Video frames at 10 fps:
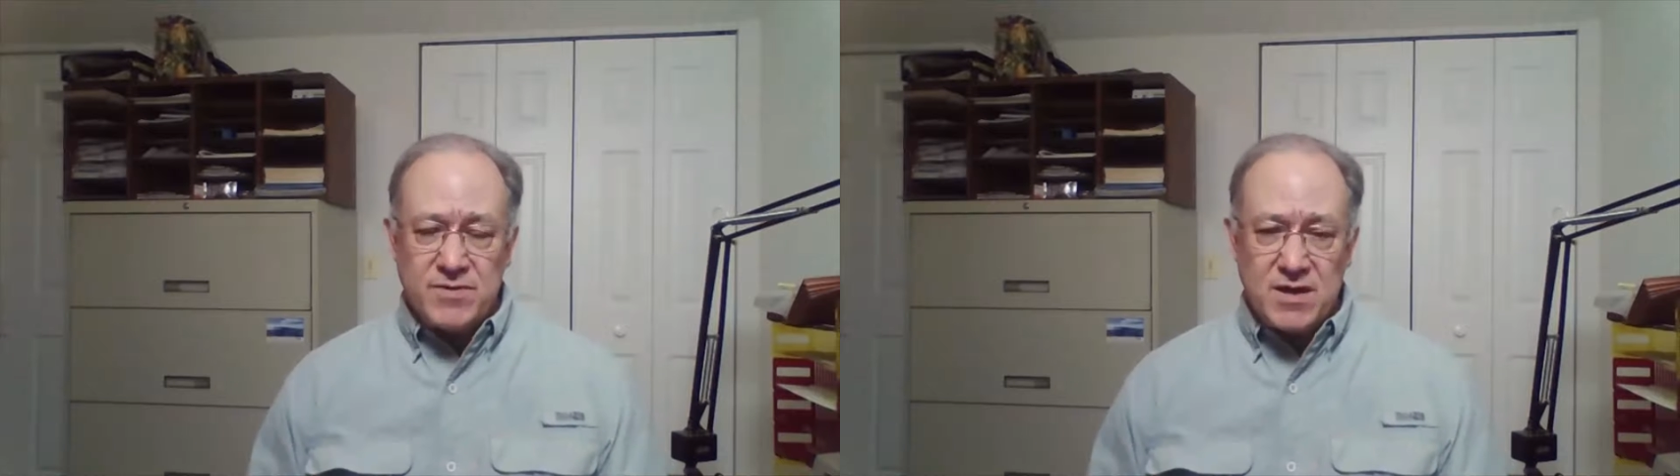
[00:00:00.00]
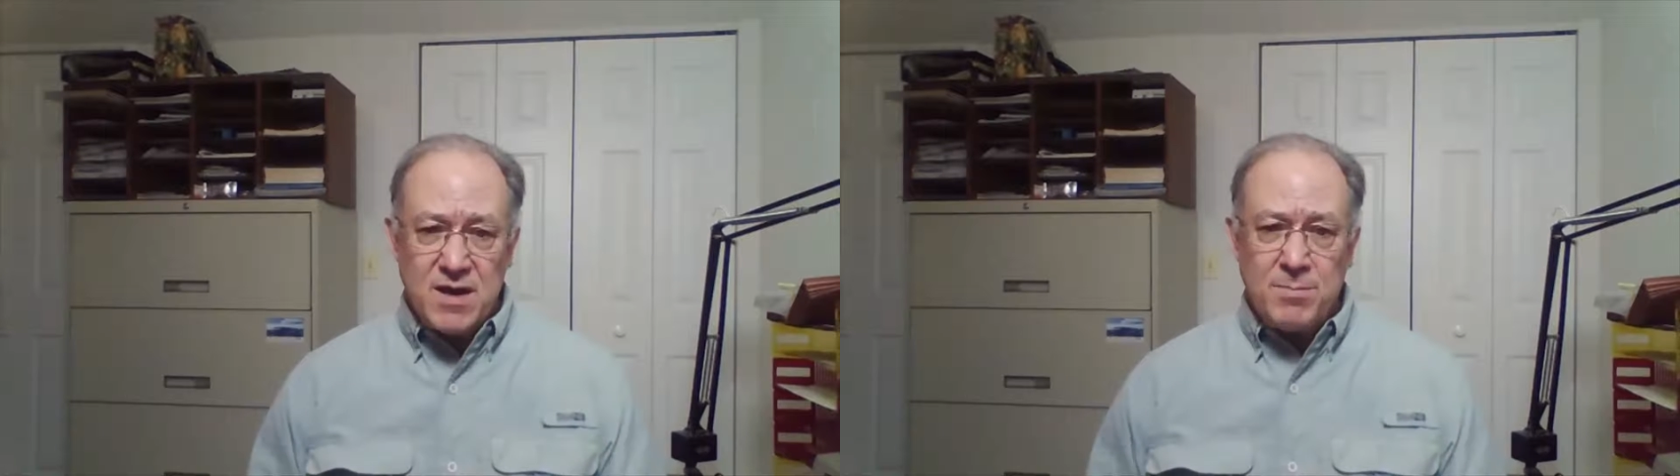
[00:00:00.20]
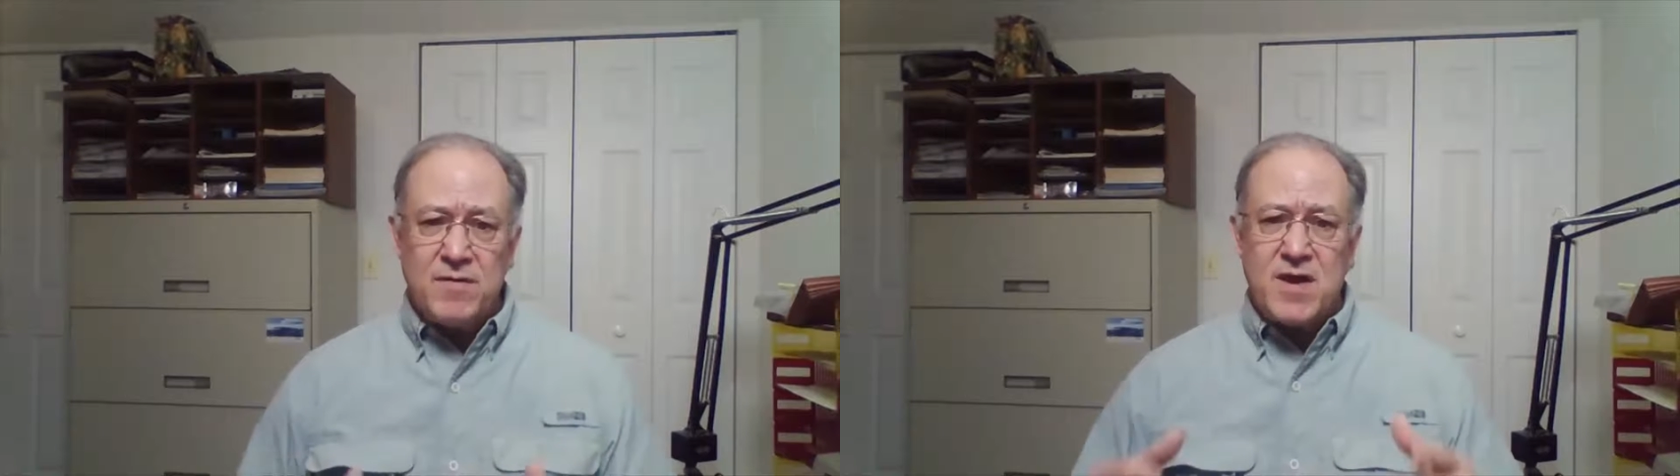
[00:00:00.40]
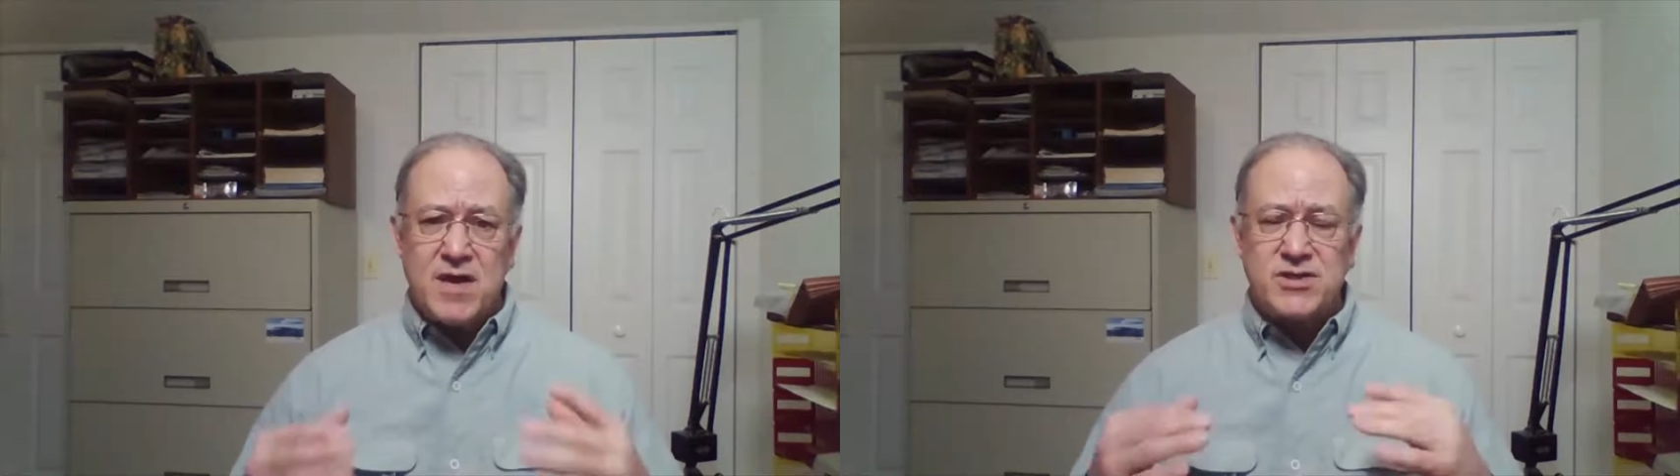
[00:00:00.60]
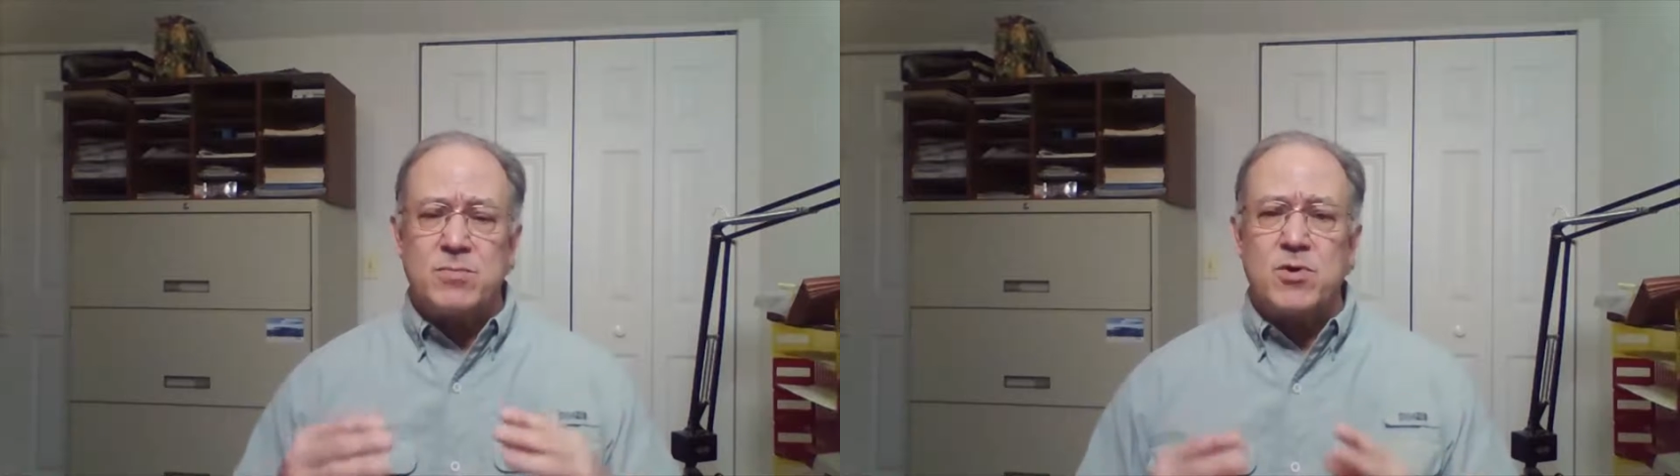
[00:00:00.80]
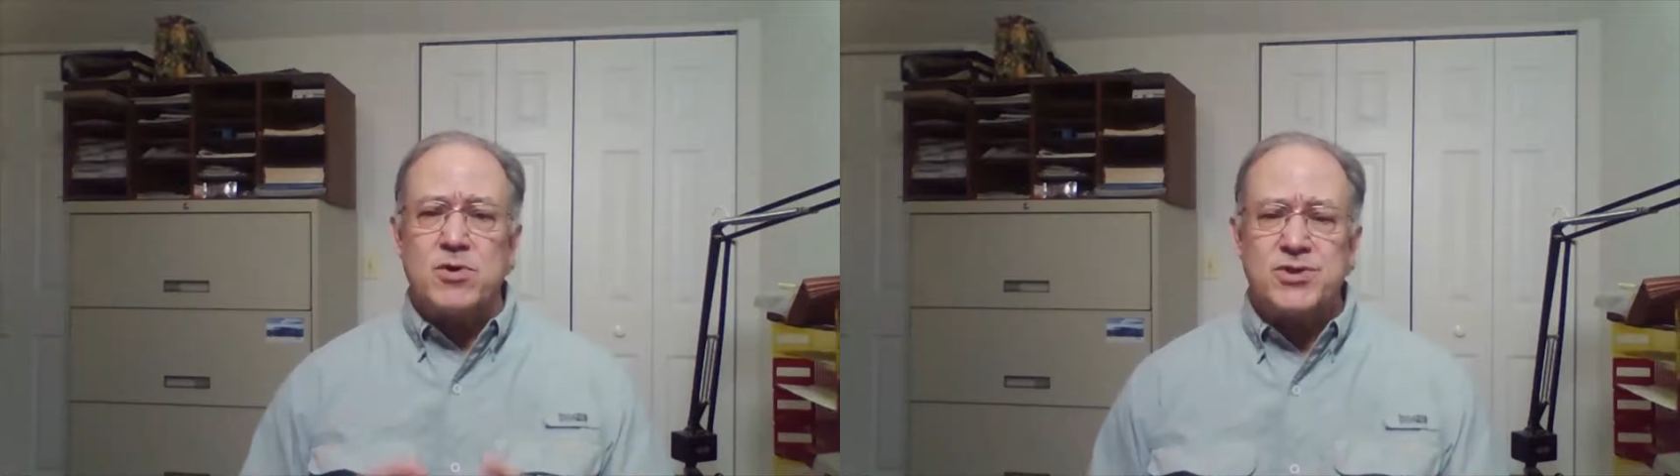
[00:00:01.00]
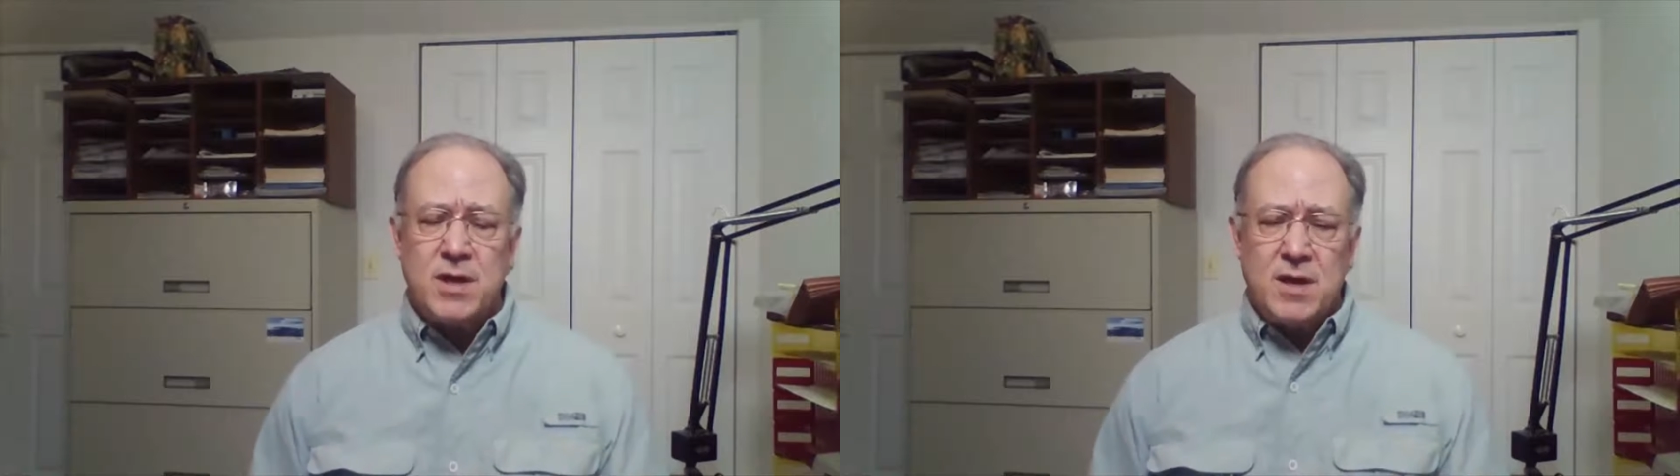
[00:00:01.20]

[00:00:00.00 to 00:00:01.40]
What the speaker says: the number of customers